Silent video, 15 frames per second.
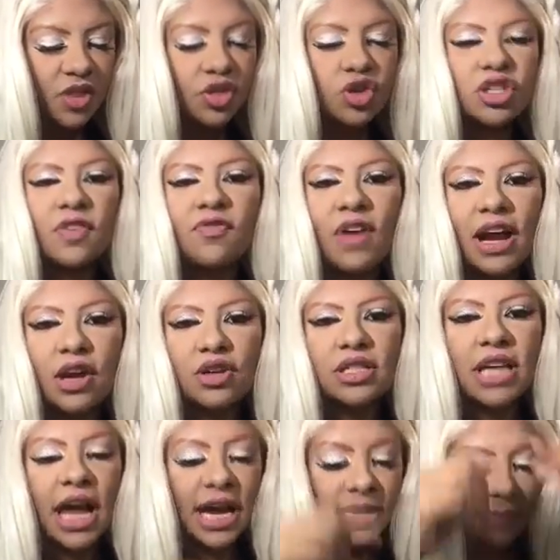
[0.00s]
there's a fire
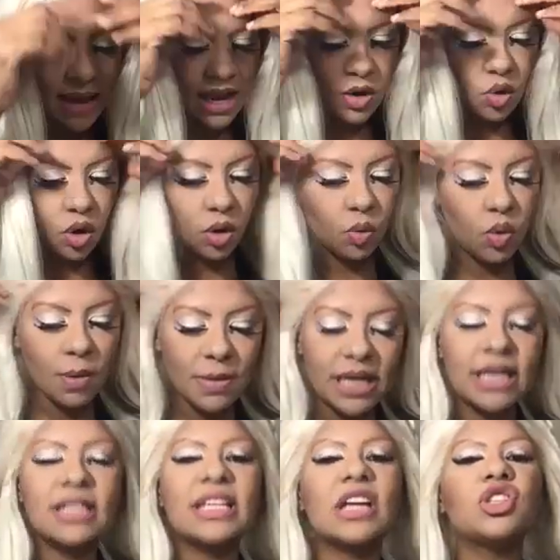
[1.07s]
sign, man or
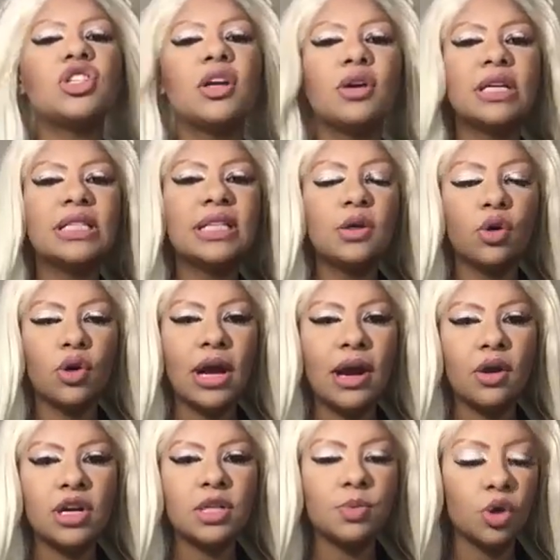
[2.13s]
woman, Sagittarius, Leo, or
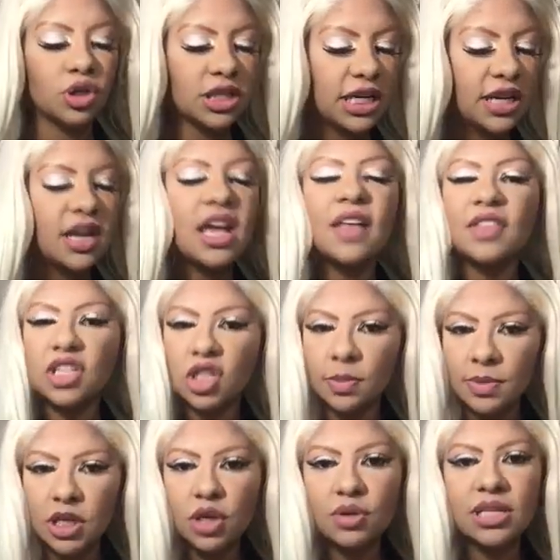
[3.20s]
Aries person, this
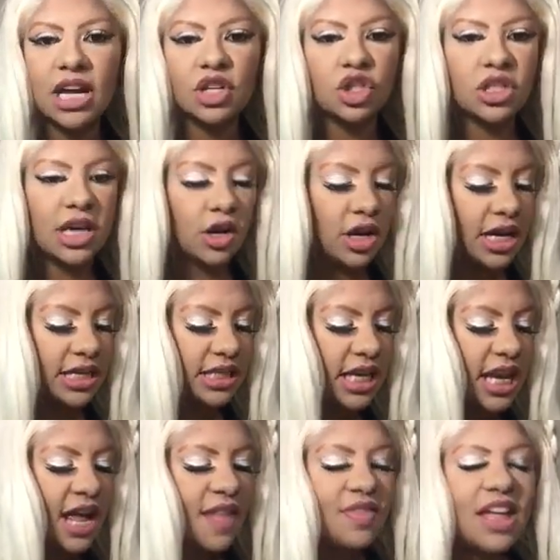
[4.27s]
could be you, Sagittarius,
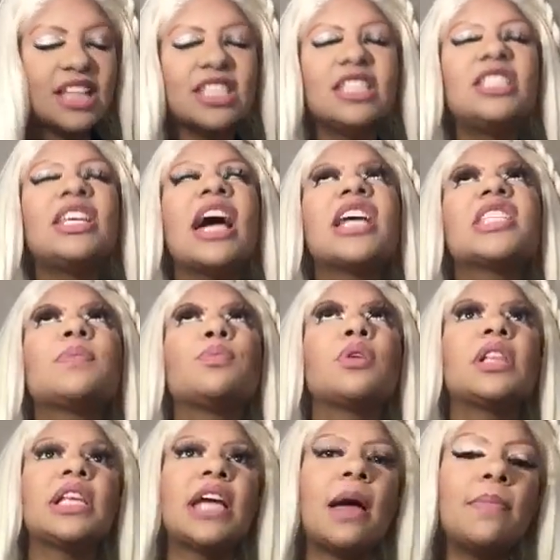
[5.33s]
that's
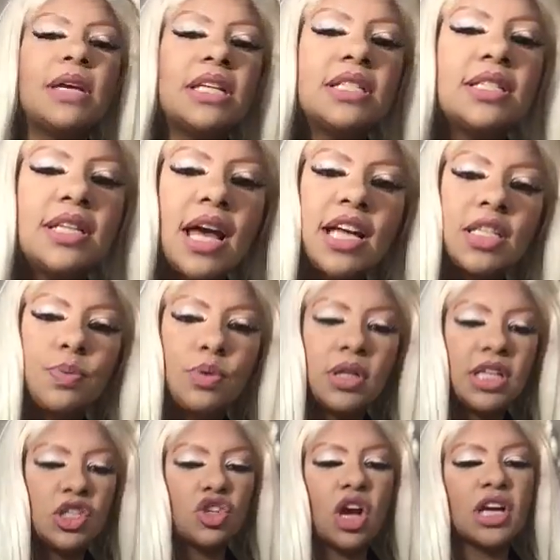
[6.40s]
desperately, I mean
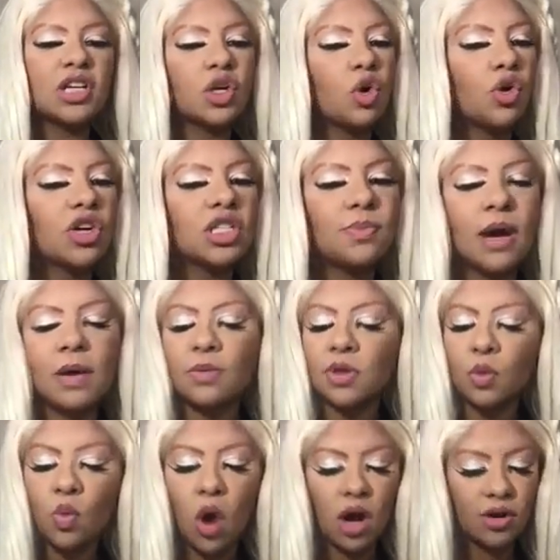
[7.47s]
desperately, trying to correspond
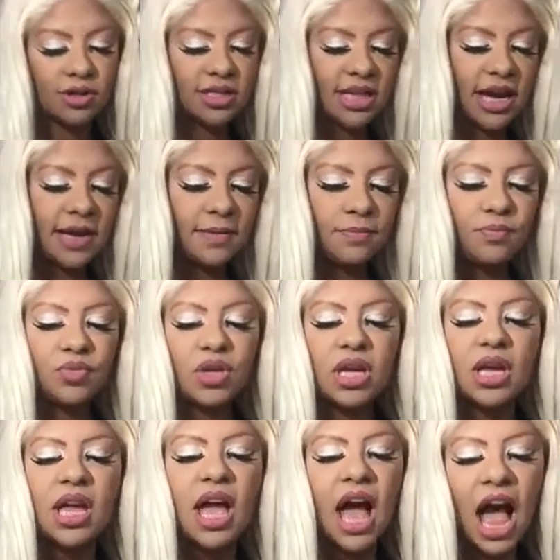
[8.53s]
with a water sign.
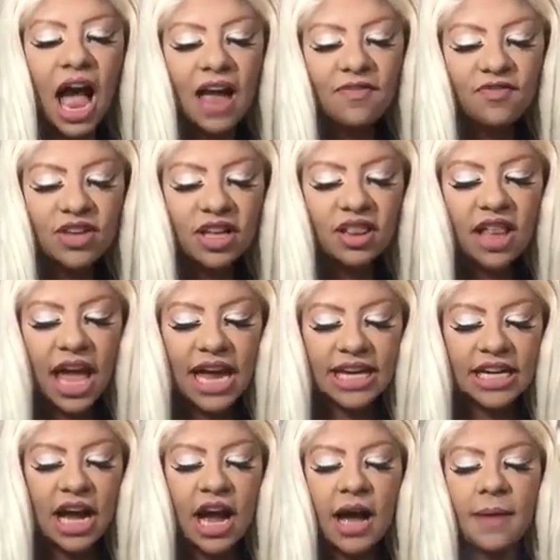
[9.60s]
I feel like